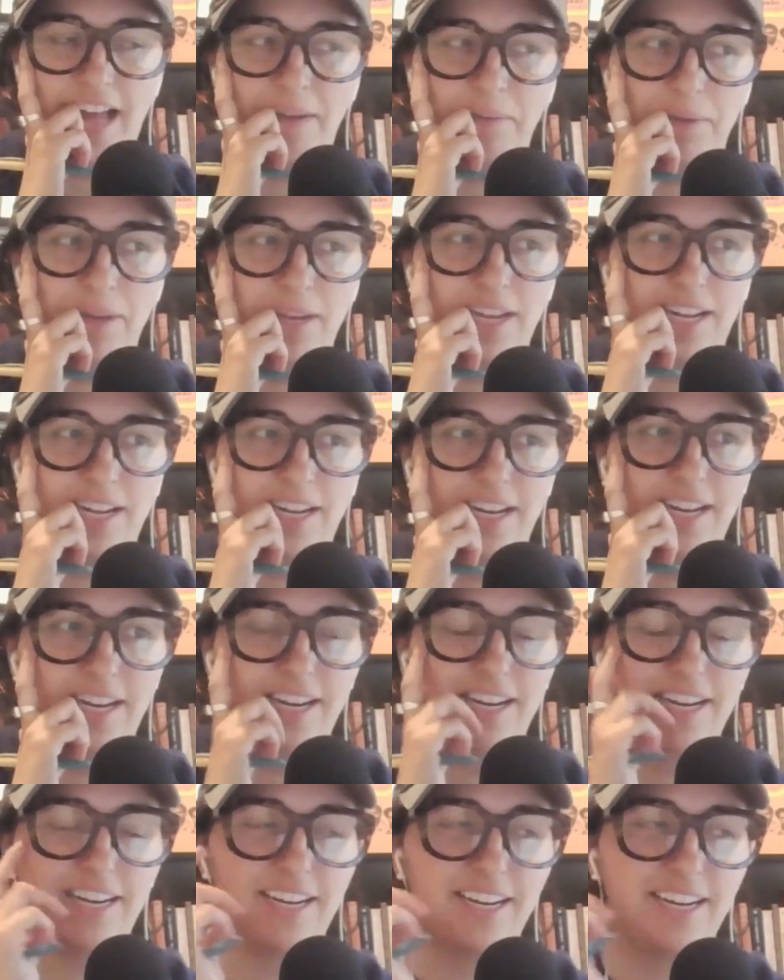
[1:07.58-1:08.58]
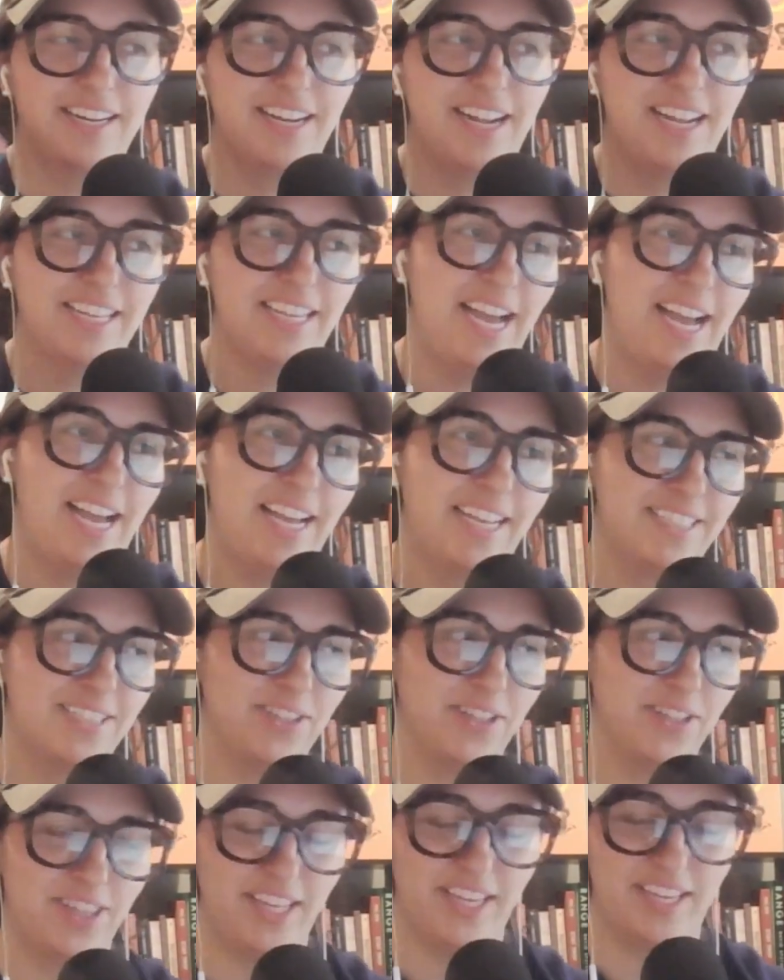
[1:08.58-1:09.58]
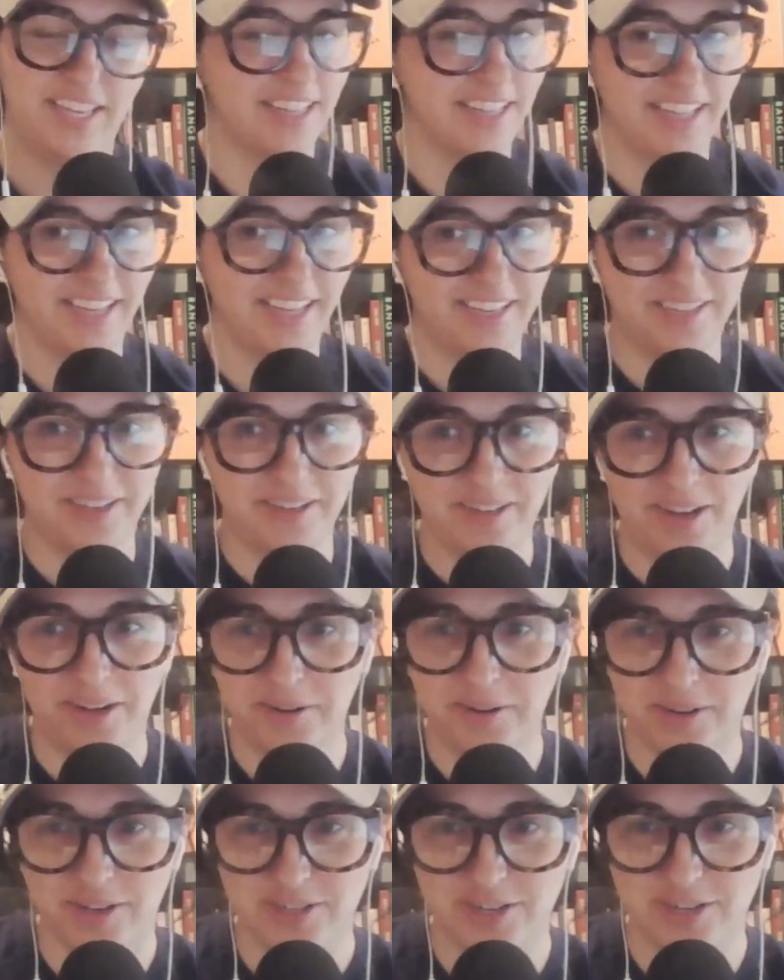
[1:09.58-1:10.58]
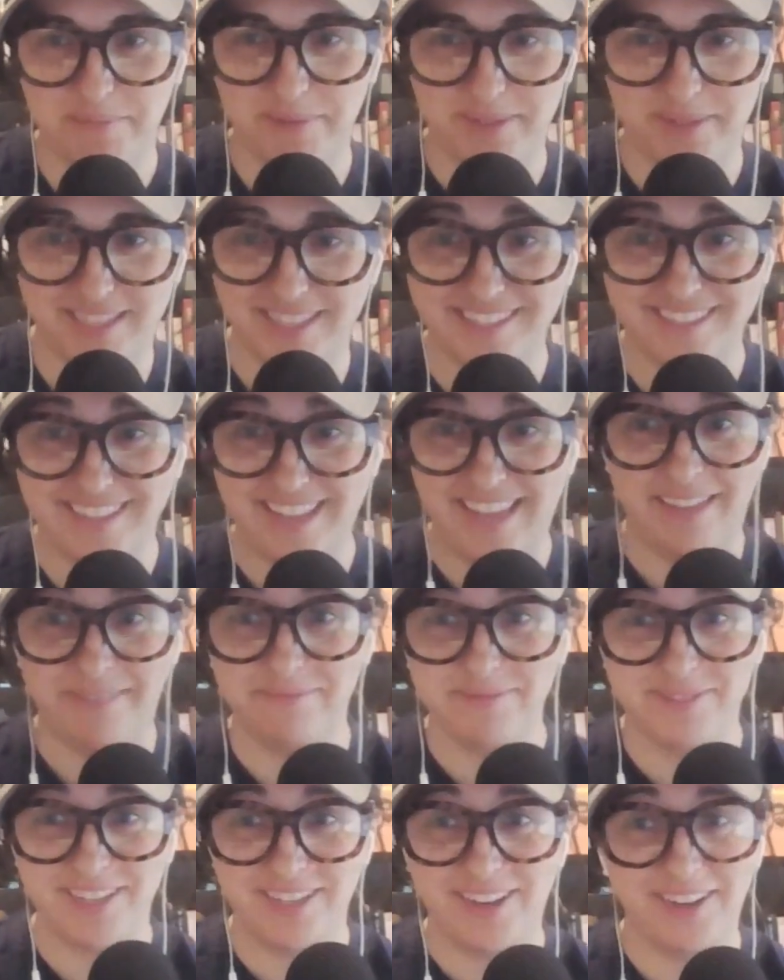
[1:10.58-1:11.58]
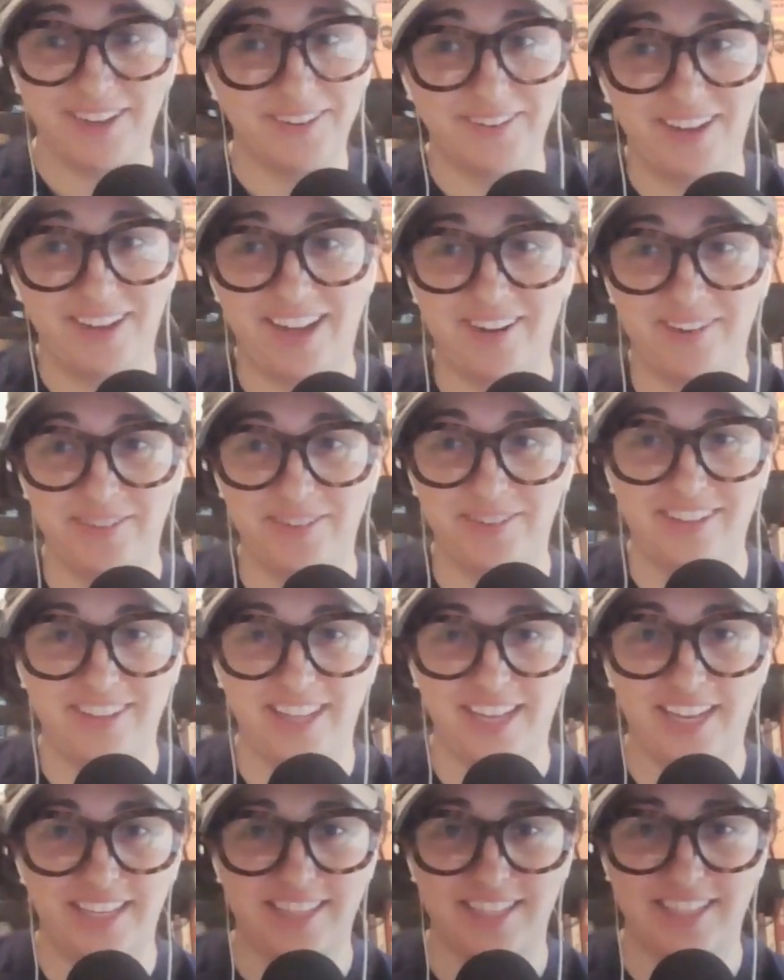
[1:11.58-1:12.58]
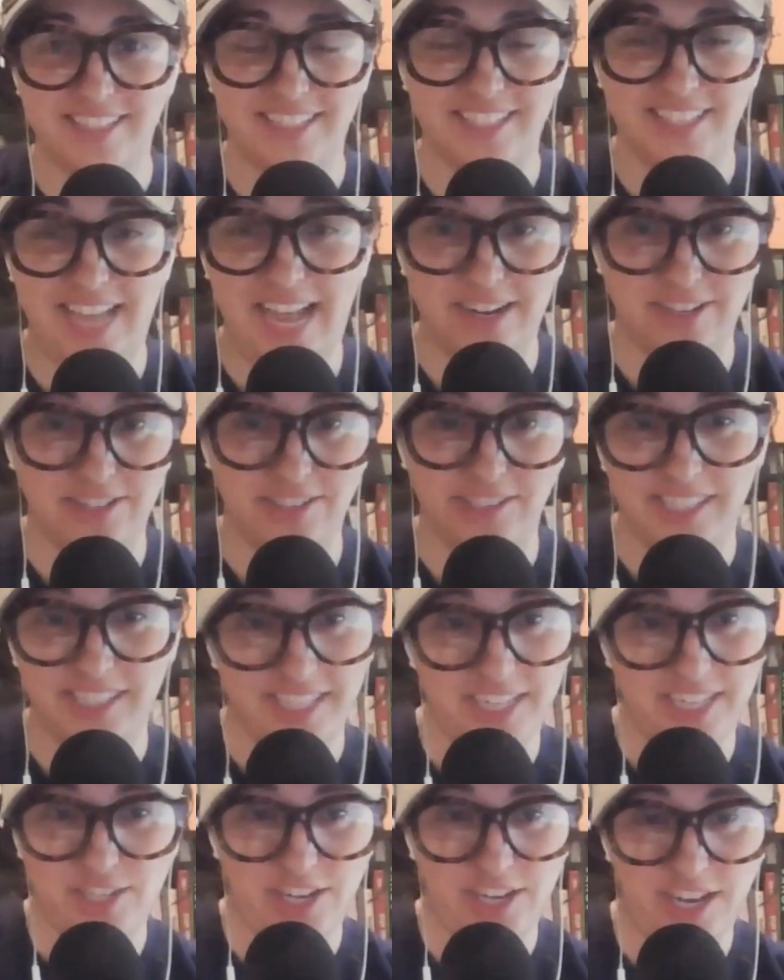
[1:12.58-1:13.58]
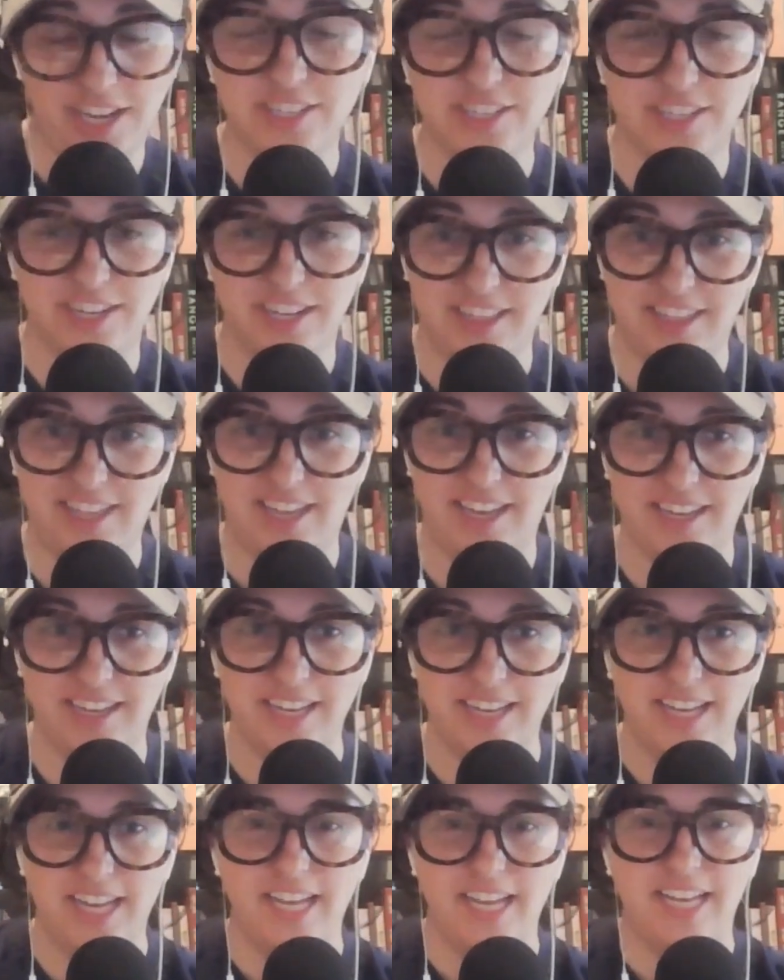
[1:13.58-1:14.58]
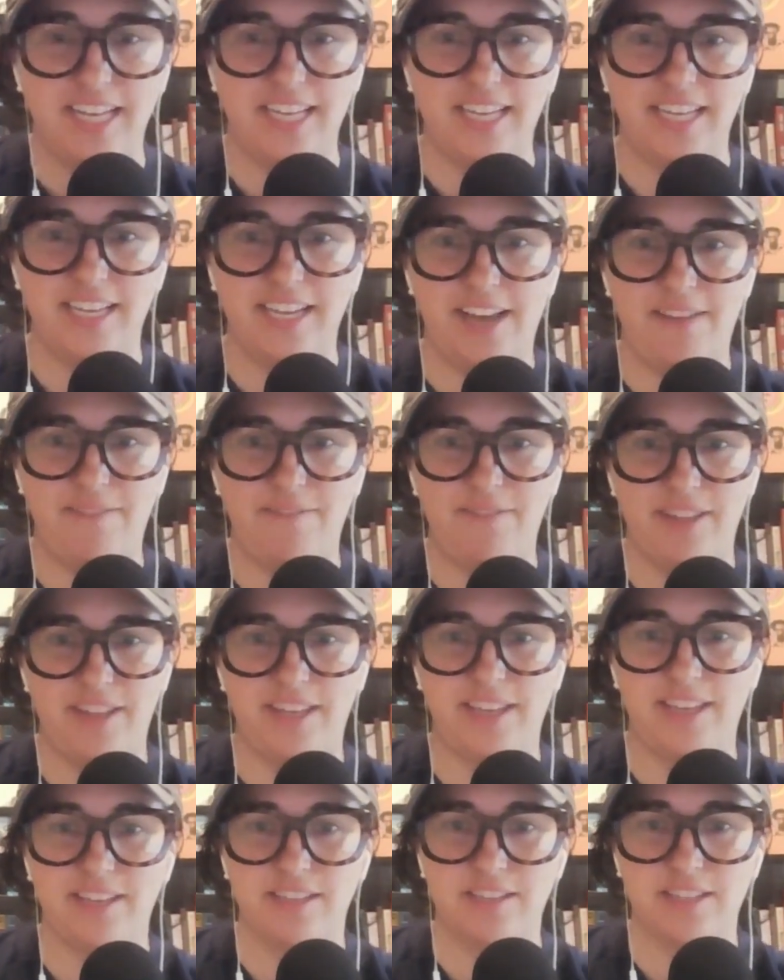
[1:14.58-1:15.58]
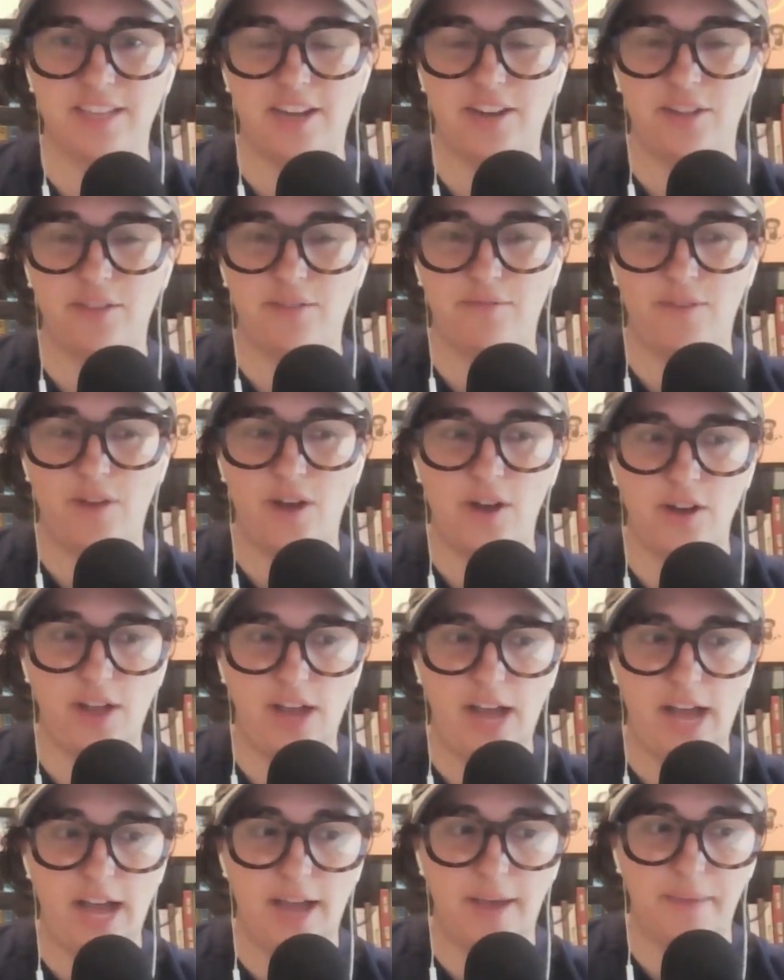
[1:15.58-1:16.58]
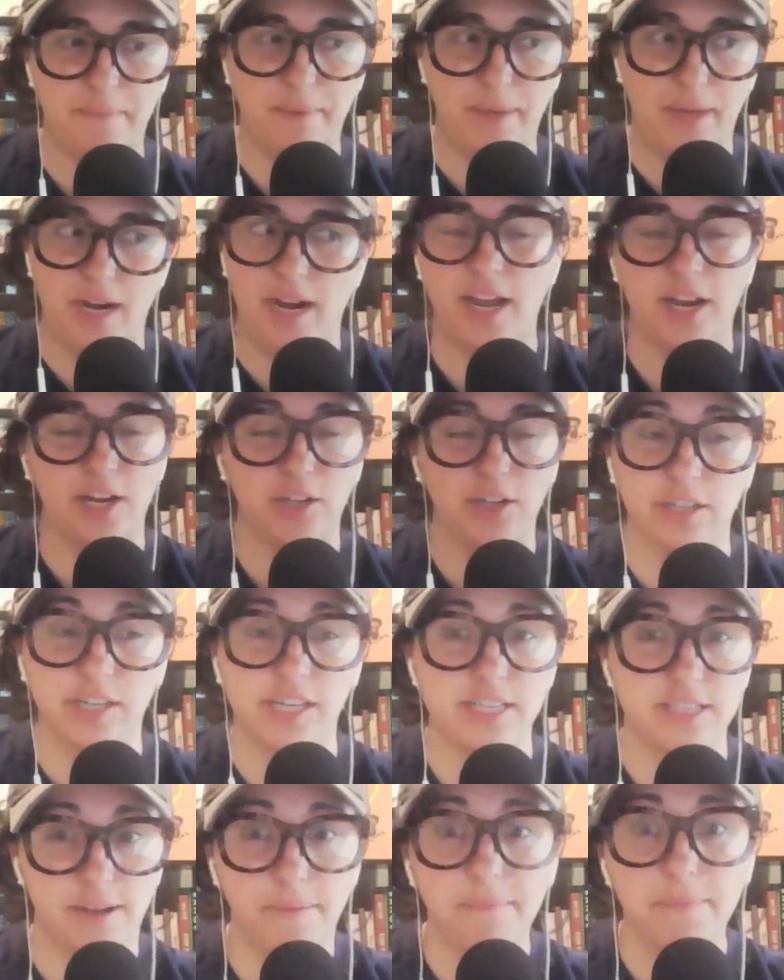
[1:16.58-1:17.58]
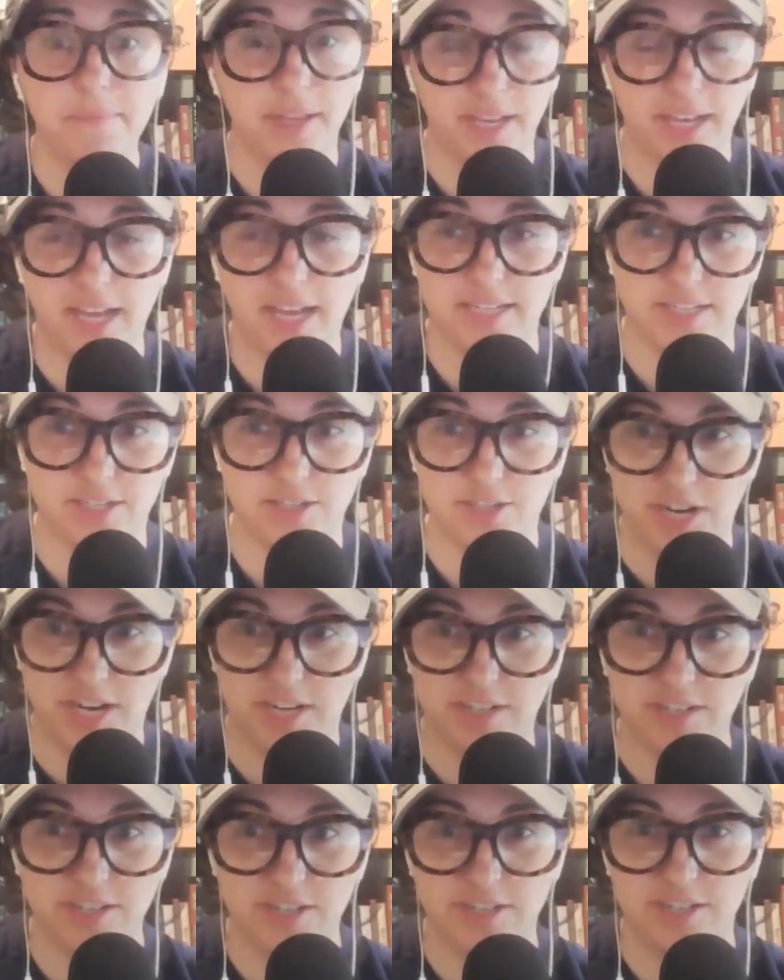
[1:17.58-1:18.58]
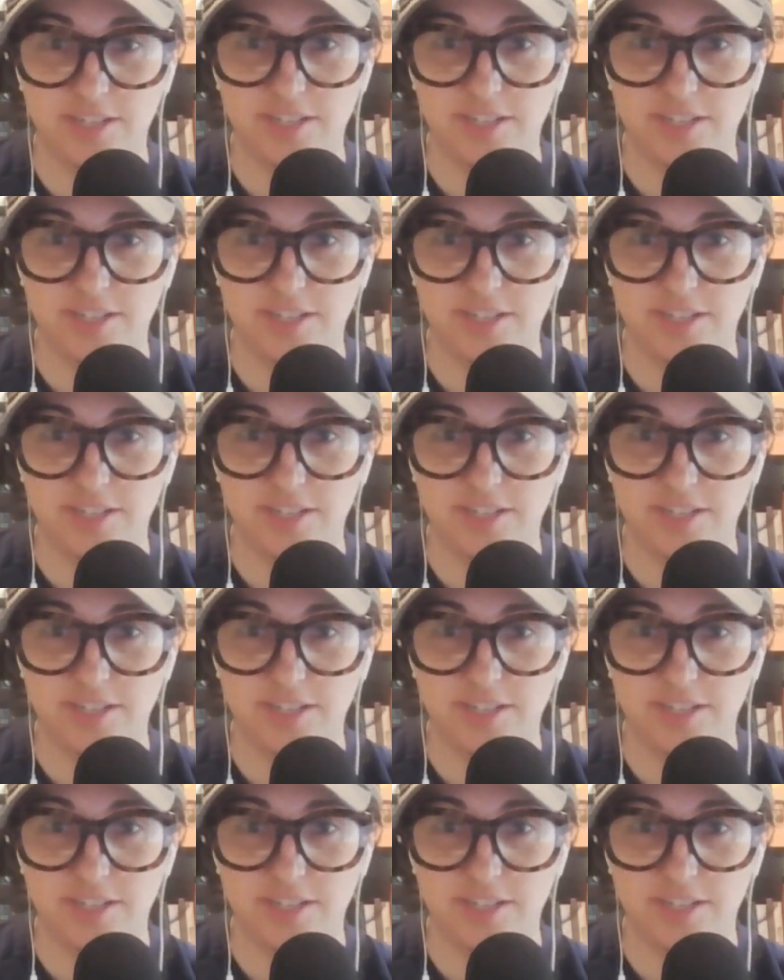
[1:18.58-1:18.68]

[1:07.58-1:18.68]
mean, yeah, I still think like ownership is the same, so I don't think this is actually going to change anything. I feel like he's kind of the fall guy, but I agree something had to change.